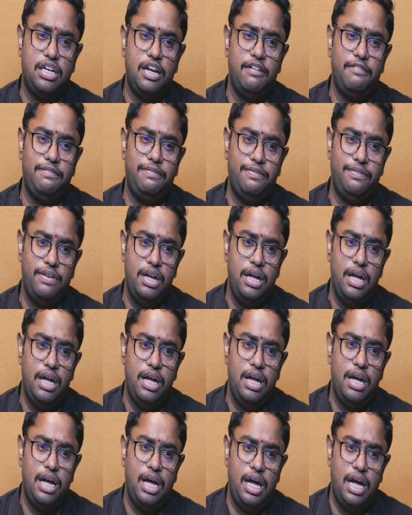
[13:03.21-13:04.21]
of
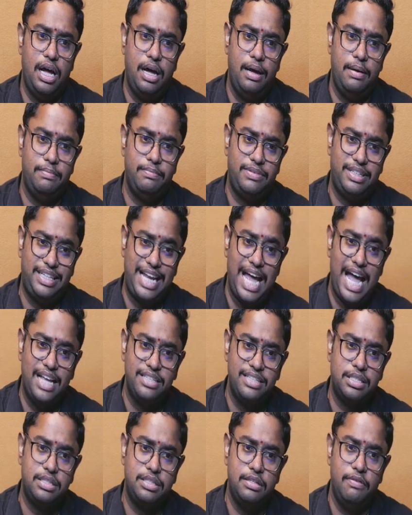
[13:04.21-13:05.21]

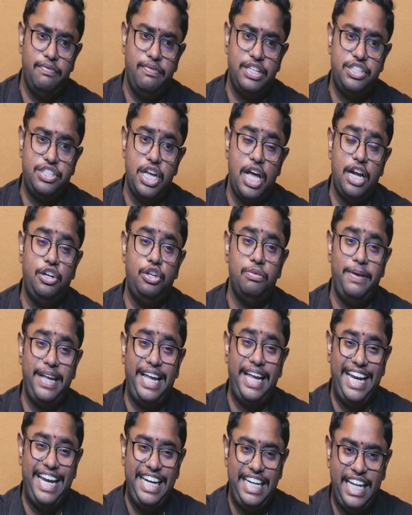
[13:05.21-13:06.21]
tasks which are to be
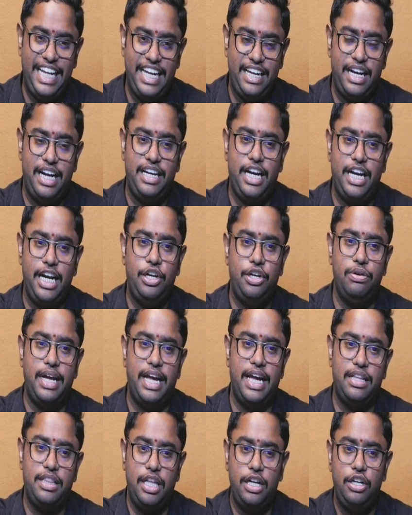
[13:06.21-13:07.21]
integrated
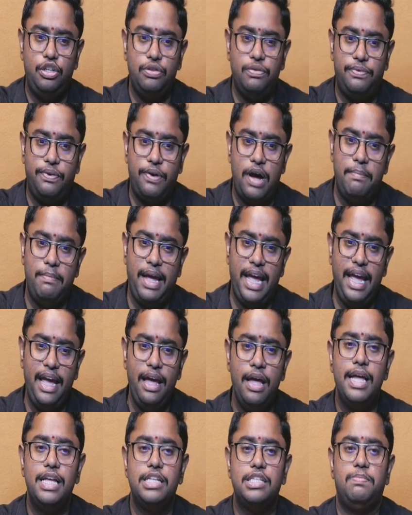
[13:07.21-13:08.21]
together to form a
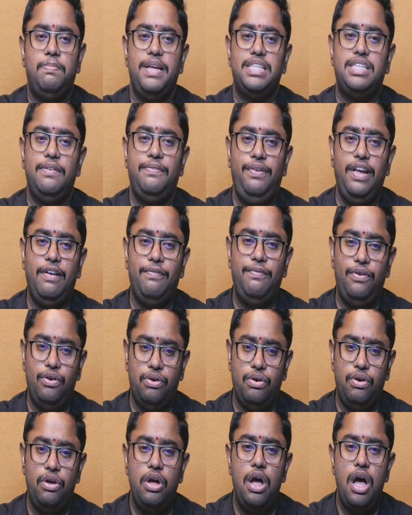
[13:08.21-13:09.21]
specific
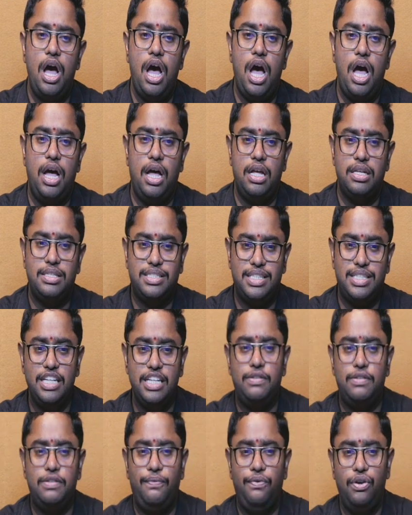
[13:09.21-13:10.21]
flow.
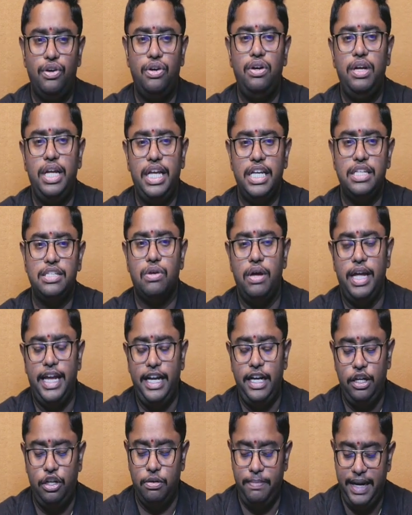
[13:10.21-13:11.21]
Such flow is
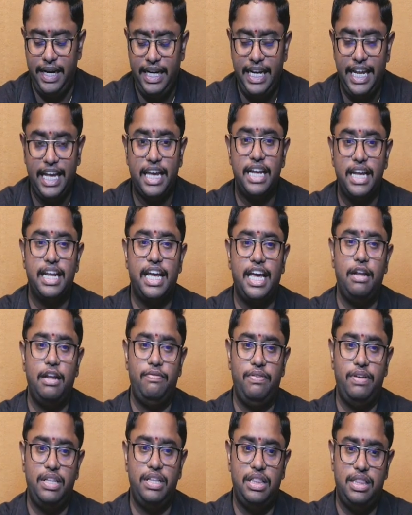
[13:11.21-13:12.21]
going to be taken care
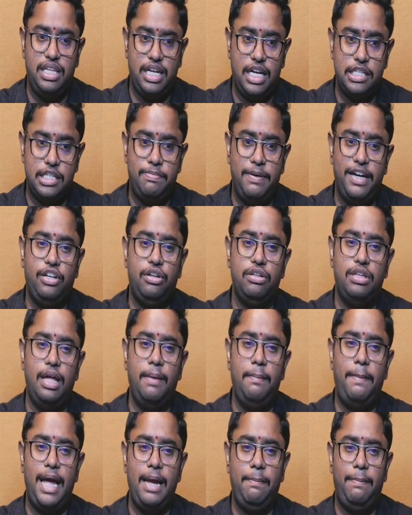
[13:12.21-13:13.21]
with respect to the
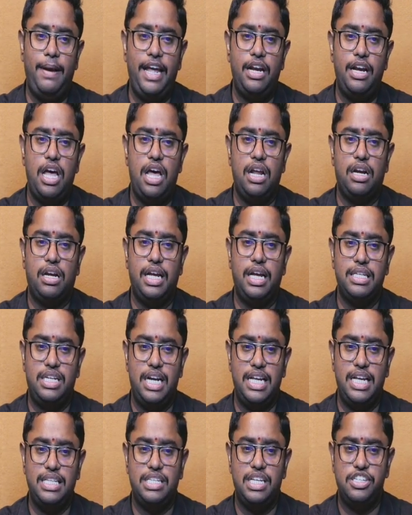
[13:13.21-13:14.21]
pipeline
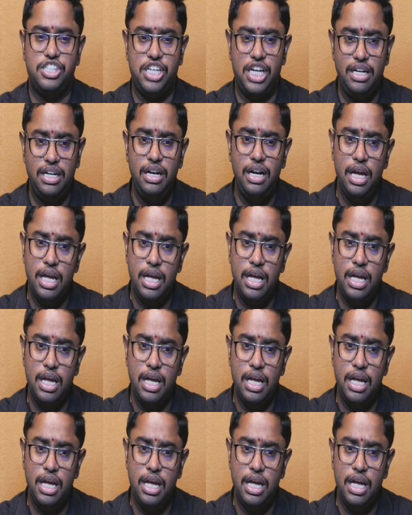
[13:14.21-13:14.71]
orchestration